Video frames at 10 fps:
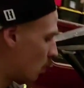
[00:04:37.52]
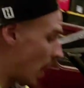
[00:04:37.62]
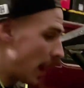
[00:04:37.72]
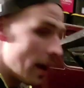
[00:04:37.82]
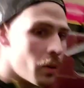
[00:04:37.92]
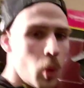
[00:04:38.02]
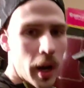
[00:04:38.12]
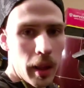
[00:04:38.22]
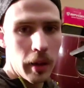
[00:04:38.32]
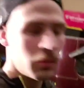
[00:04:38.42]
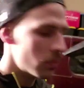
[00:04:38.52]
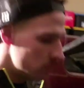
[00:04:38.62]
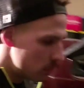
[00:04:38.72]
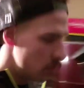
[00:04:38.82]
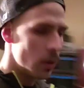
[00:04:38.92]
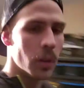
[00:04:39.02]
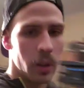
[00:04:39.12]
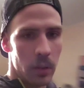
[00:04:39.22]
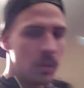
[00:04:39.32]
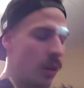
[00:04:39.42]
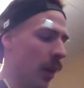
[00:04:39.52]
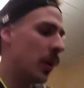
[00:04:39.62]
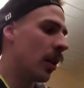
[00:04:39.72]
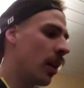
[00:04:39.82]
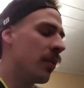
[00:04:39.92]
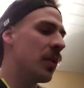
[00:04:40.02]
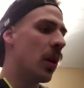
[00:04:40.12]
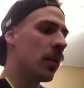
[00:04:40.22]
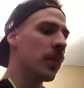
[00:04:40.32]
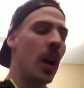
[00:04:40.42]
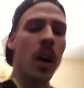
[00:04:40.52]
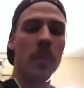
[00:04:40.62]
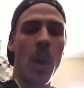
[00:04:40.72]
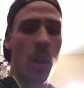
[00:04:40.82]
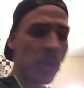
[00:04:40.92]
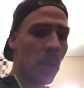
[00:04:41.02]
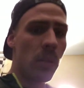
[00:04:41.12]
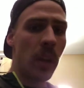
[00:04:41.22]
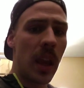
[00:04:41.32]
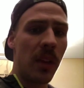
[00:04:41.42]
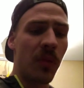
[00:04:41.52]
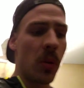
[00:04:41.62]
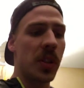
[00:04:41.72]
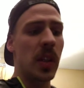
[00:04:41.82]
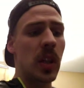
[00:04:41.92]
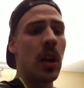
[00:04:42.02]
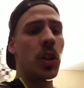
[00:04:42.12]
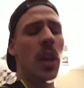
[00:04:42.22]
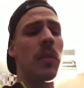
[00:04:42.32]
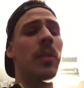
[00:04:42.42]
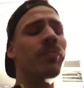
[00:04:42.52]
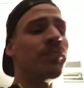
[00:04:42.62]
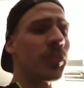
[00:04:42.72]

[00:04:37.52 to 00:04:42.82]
Wineland. You can correct me on that if you want. Also a 468 Chevy.